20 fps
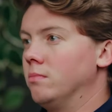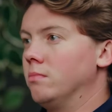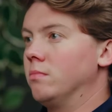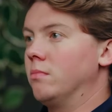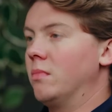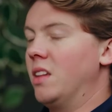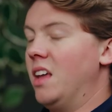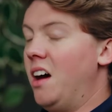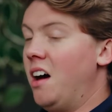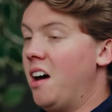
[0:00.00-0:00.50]

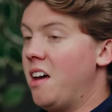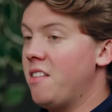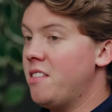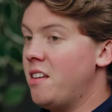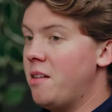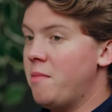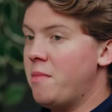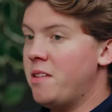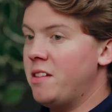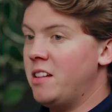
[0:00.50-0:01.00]
Yeah. And
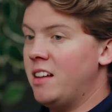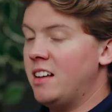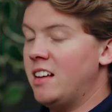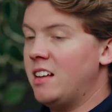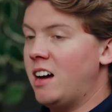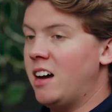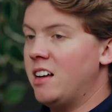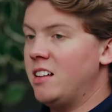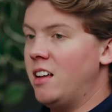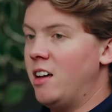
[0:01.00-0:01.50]

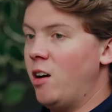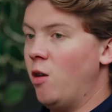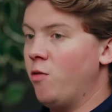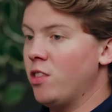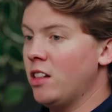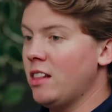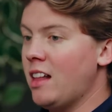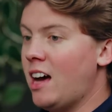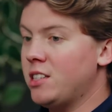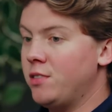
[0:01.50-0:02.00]
then,
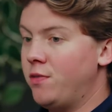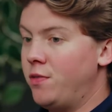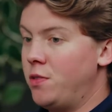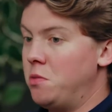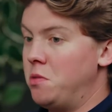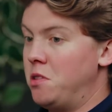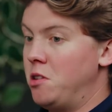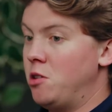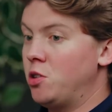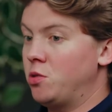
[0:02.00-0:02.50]
over the last
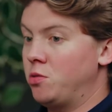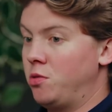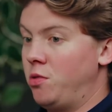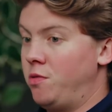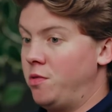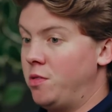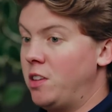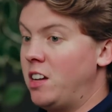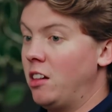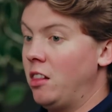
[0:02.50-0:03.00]
few years,
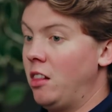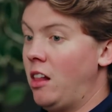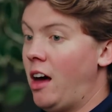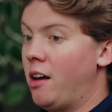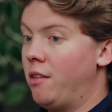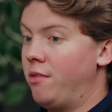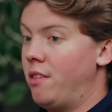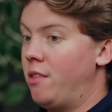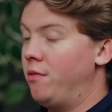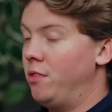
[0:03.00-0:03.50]
you've seen a
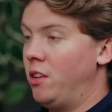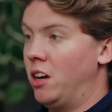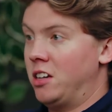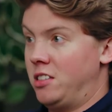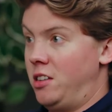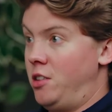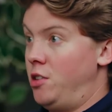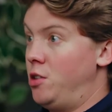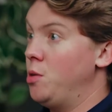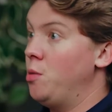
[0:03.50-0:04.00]
lot of
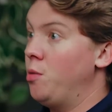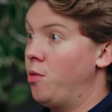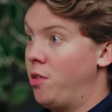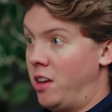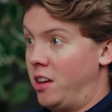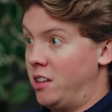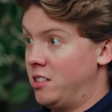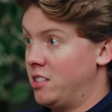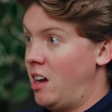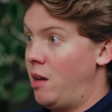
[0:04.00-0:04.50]
influx and new
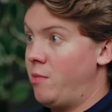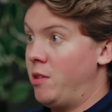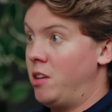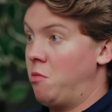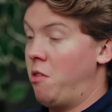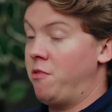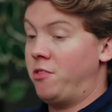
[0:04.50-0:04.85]
things coming. We've